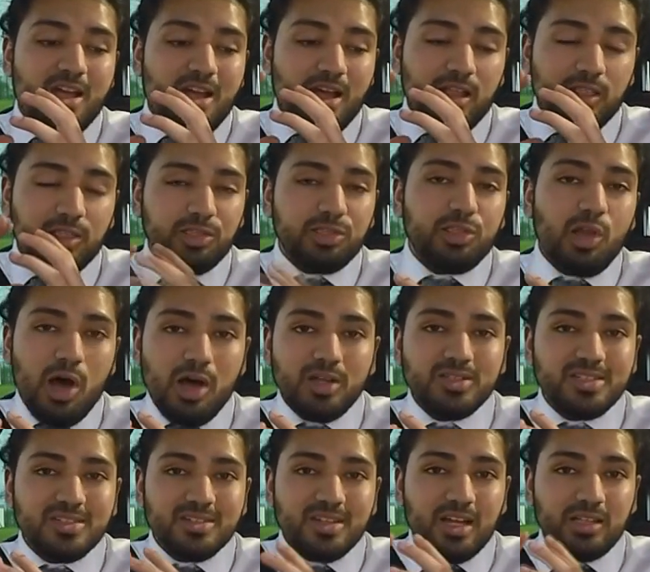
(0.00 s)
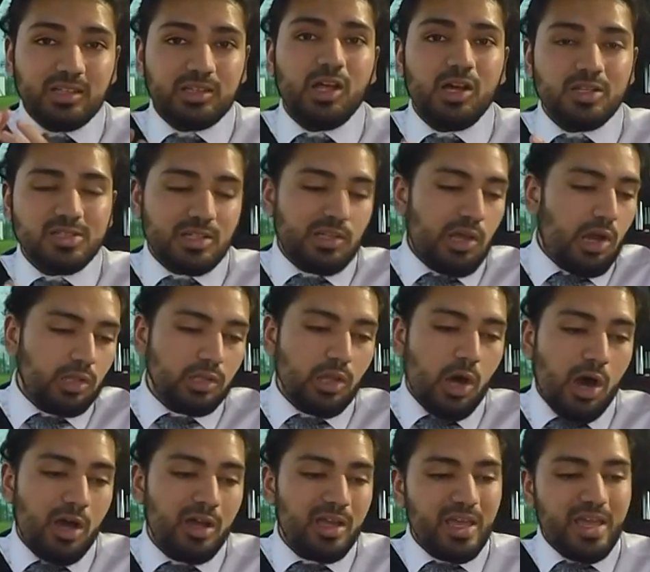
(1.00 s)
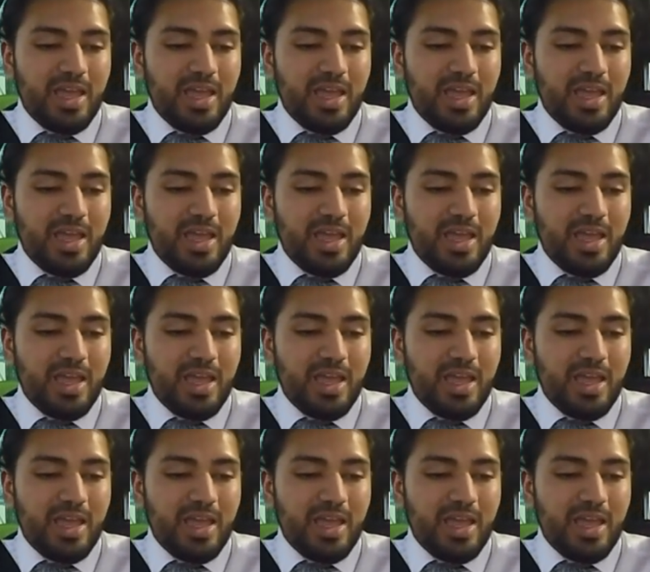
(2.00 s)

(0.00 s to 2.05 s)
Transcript: a lot, a lot, a lot, a lot.